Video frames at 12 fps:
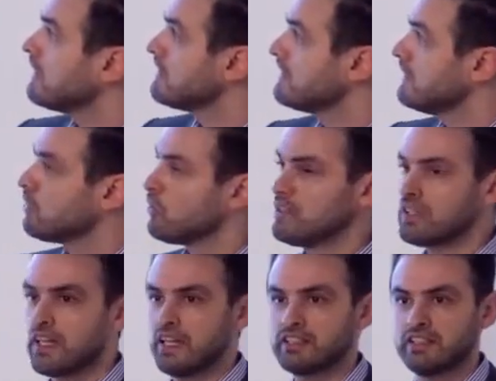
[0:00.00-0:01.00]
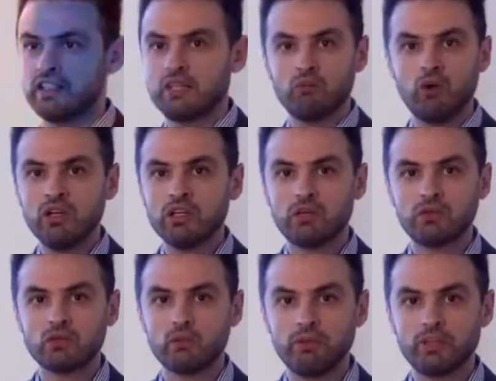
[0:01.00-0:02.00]
0 indicates that the molecule
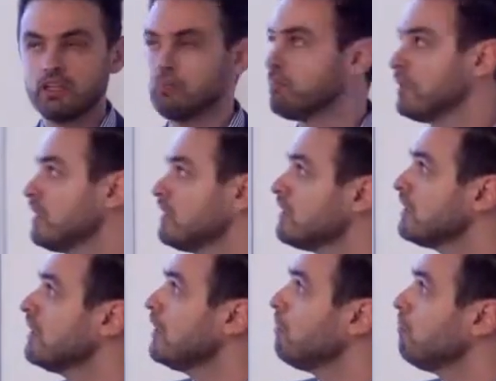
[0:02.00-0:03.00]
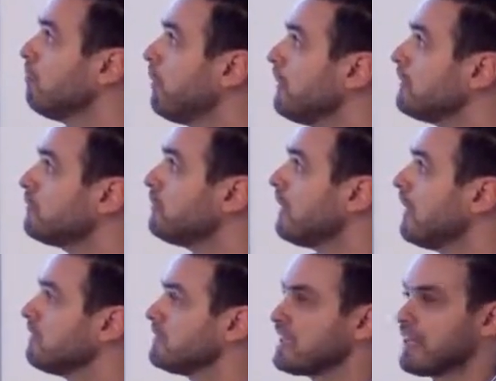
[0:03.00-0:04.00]
is completely planar.
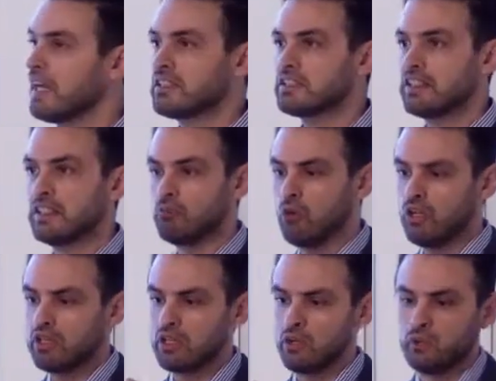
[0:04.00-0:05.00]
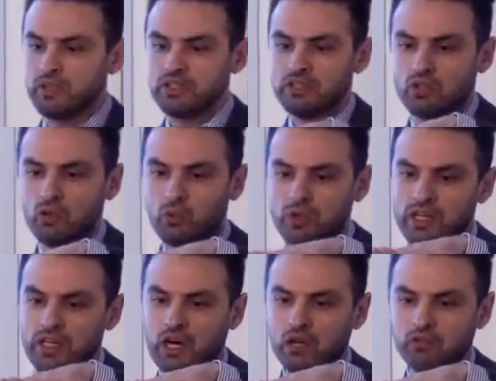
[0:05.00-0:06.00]
0.5 indicates that the molecule is
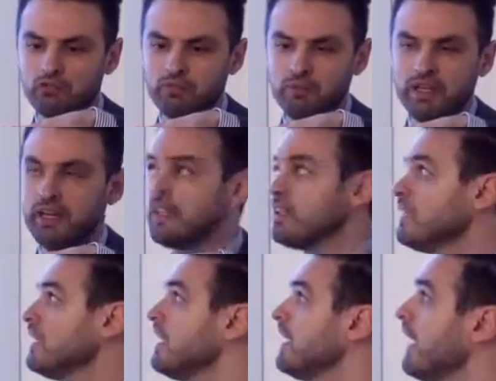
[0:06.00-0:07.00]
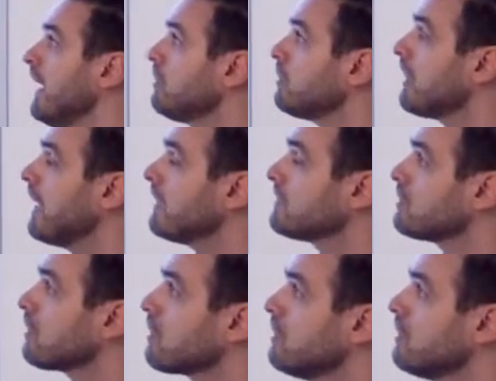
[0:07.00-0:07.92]
really out of plane. And to get to a